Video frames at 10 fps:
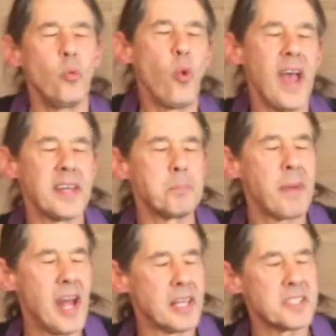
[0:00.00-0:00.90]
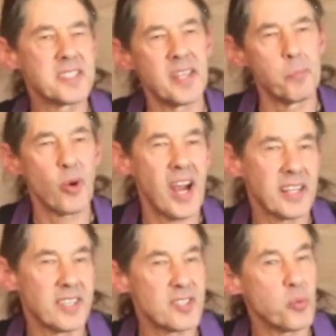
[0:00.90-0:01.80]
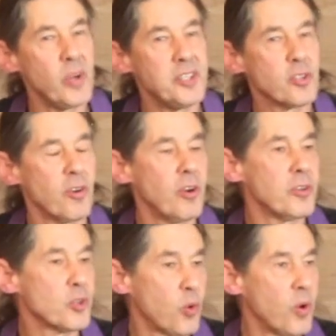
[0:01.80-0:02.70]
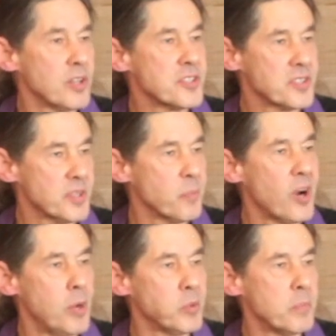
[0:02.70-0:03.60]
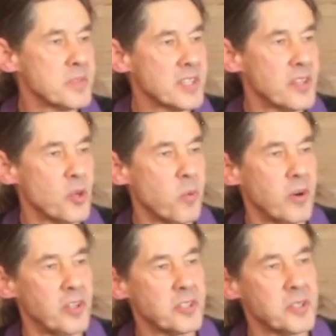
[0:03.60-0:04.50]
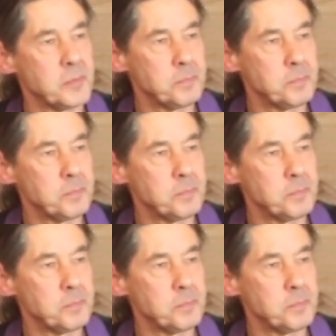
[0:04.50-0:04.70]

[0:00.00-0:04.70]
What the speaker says: when balanced in practice, we turn towards the problems in the world.